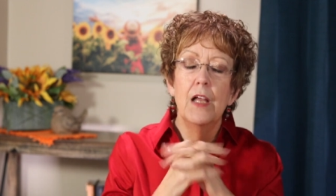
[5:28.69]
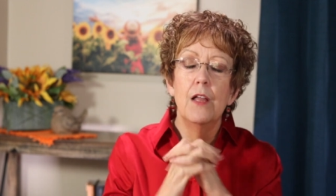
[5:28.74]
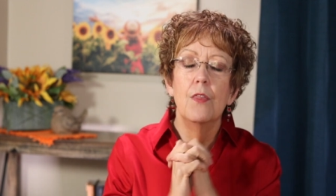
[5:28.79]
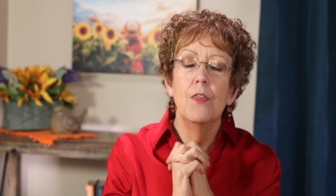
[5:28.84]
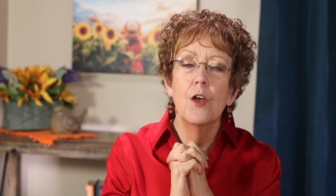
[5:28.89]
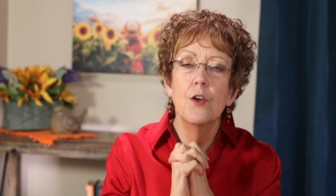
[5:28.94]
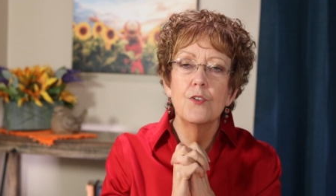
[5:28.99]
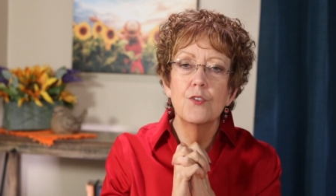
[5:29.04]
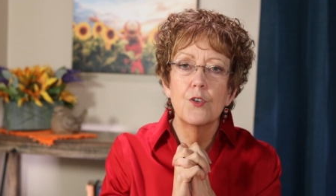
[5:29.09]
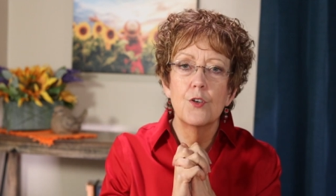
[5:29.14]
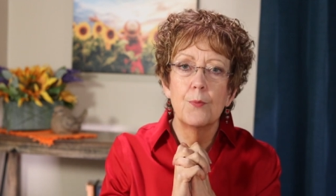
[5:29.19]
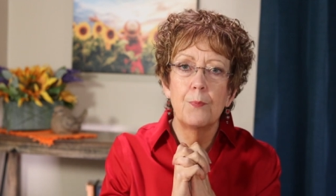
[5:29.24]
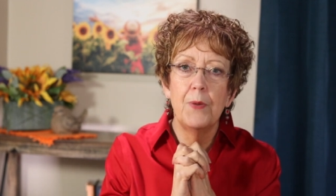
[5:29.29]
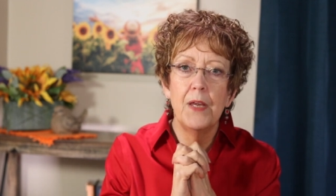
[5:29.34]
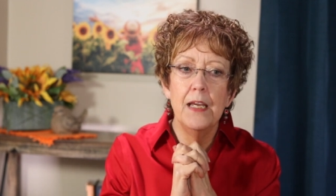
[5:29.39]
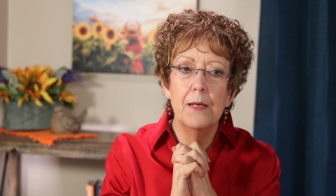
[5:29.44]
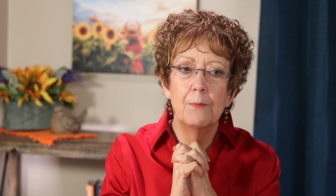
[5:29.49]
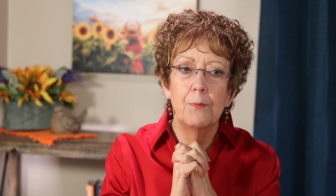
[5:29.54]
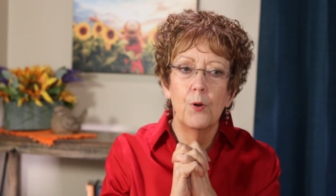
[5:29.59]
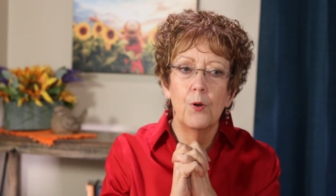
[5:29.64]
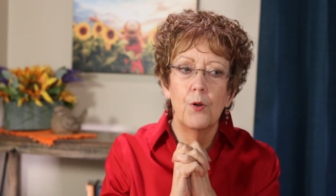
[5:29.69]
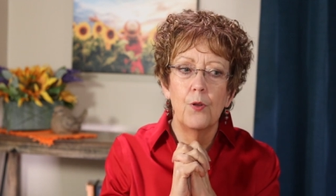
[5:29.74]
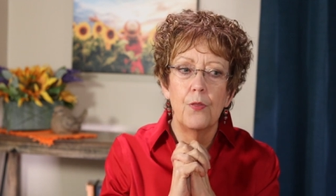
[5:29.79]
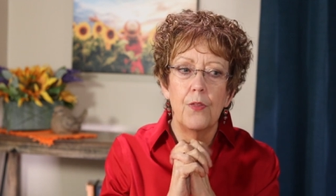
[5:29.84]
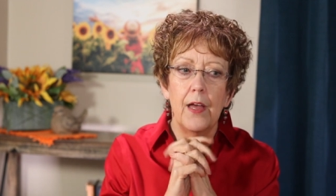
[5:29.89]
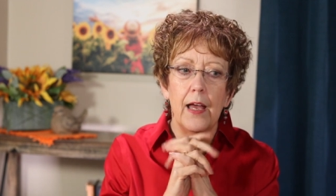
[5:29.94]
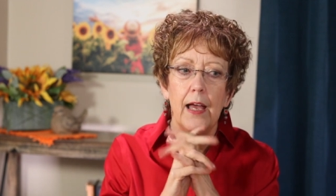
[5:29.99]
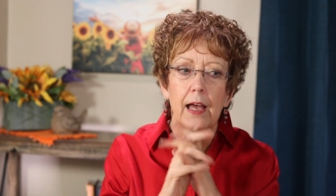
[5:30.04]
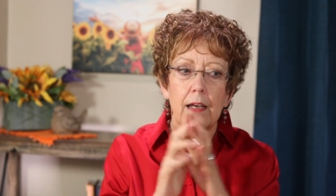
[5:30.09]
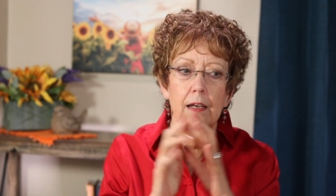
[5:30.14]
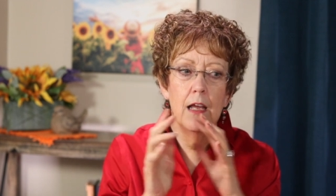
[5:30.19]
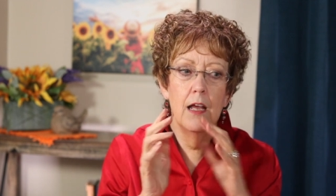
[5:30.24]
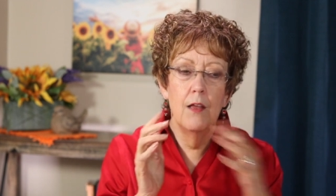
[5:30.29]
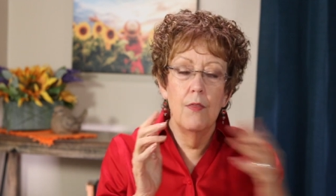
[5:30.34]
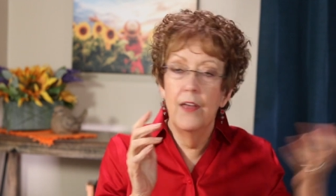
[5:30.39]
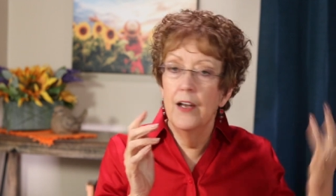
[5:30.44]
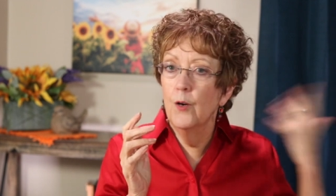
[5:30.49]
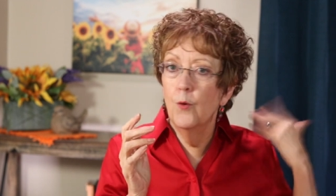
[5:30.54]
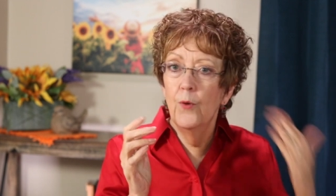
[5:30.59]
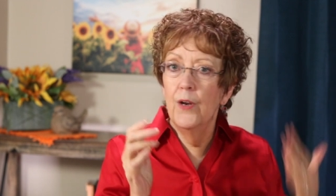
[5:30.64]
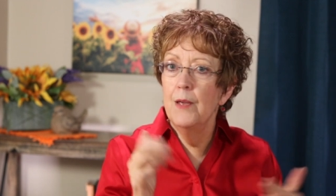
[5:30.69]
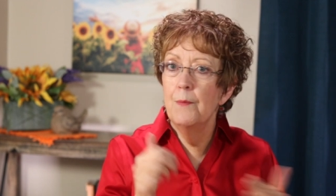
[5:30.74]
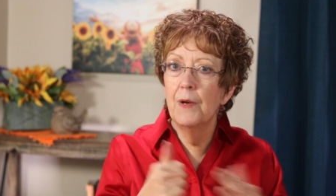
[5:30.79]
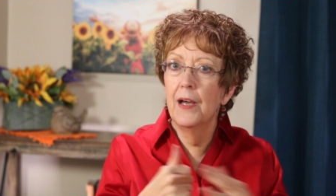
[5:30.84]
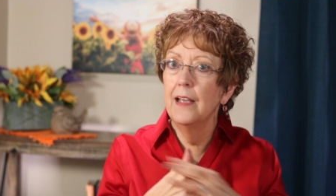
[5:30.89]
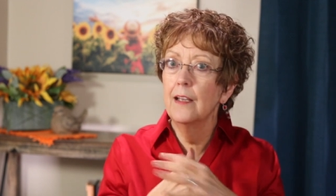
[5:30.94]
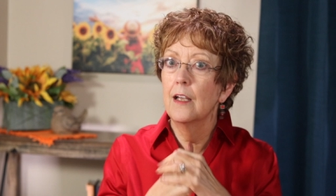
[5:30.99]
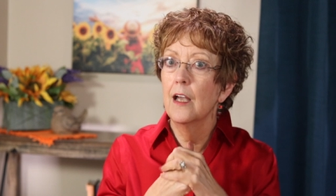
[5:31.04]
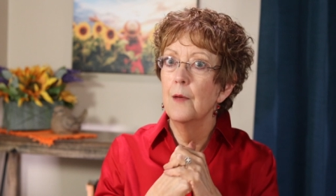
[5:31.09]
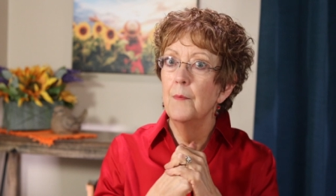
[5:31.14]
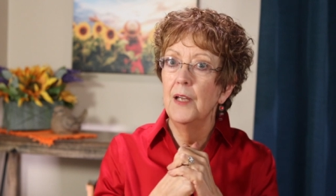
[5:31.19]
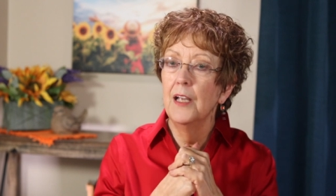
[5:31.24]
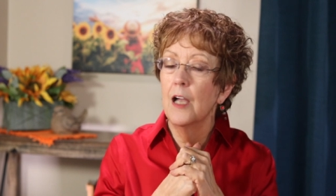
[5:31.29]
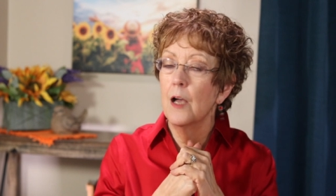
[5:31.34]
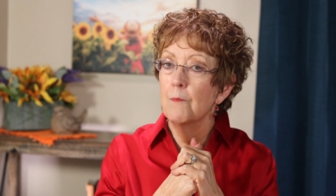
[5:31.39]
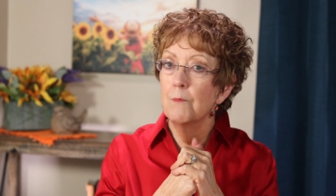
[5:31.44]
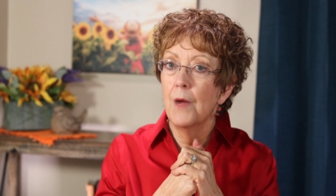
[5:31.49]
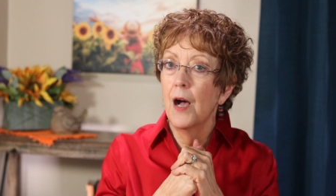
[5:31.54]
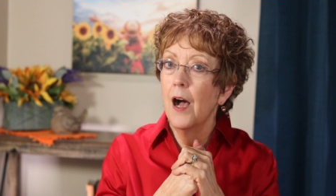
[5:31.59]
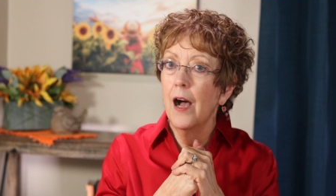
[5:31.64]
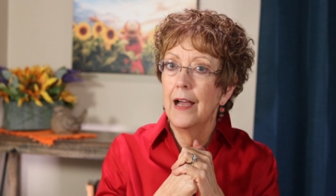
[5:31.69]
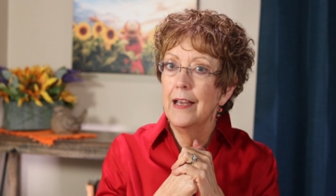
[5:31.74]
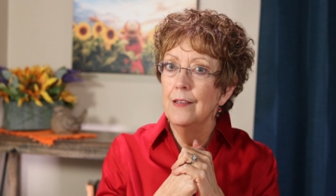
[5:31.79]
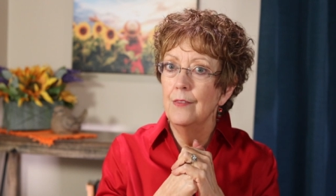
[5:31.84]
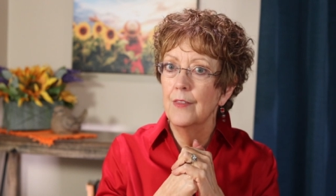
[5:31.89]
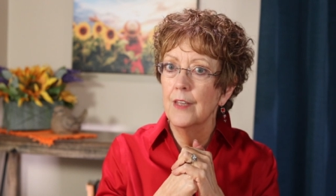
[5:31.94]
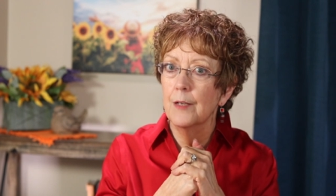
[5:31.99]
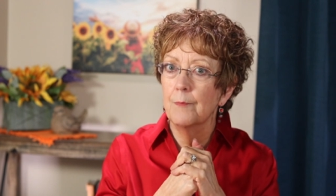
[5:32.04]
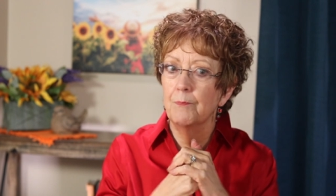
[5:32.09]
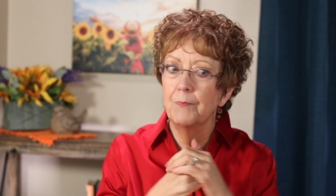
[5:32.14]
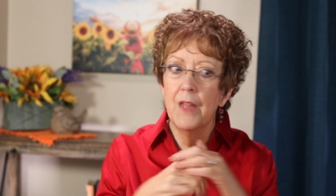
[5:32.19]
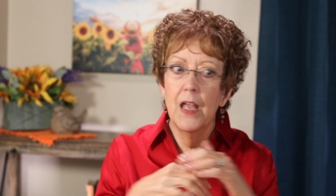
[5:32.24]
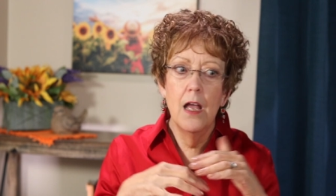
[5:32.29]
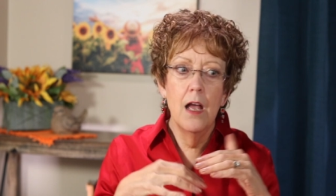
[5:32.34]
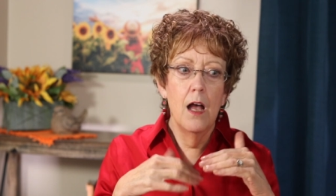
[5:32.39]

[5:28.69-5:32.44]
those are people that they don't want anybody coming up behind them